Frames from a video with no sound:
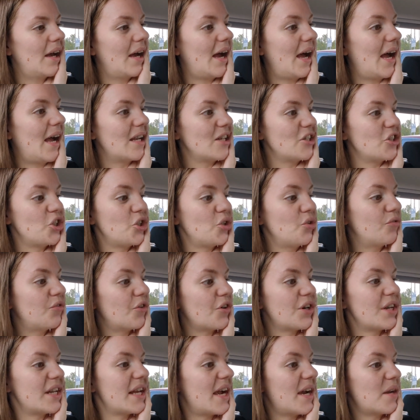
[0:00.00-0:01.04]
And you've
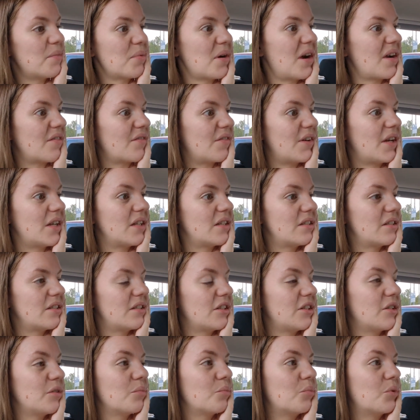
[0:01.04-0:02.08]
already had
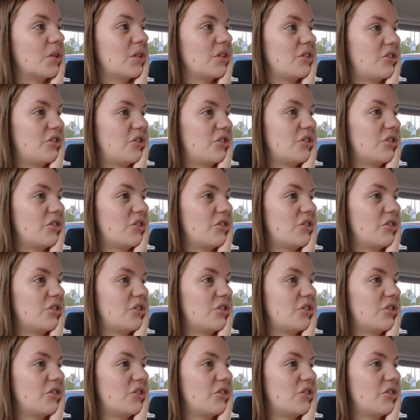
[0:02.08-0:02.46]
breakfast, but,